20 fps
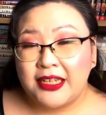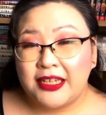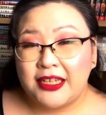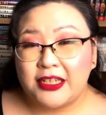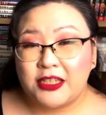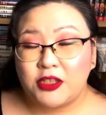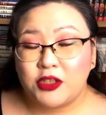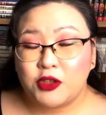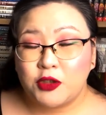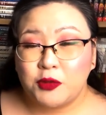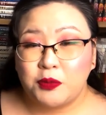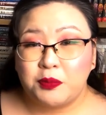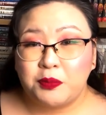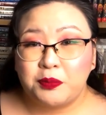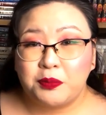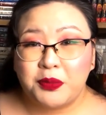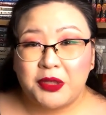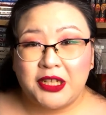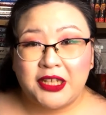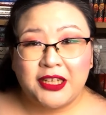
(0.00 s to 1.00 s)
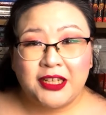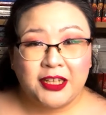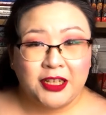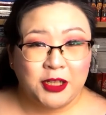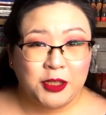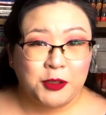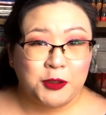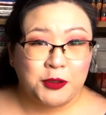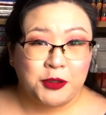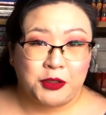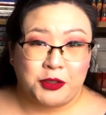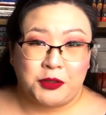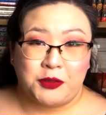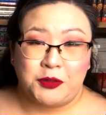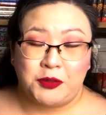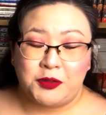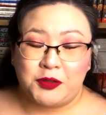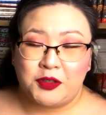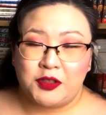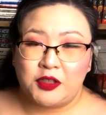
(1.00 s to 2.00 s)
is to be
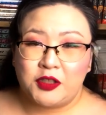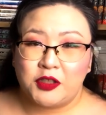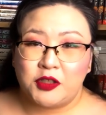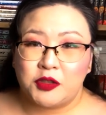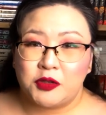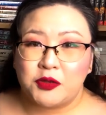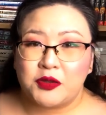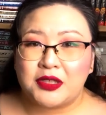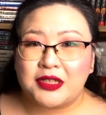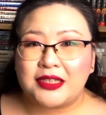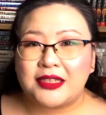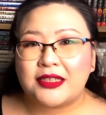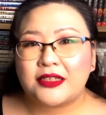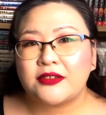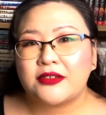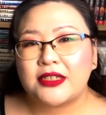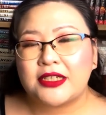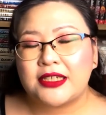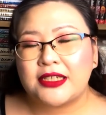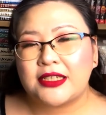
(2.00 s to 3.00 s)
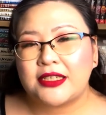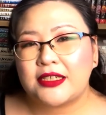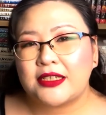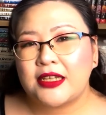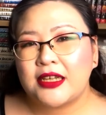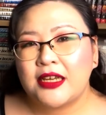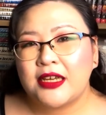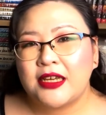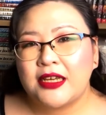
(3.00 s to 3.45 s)
introduced to a series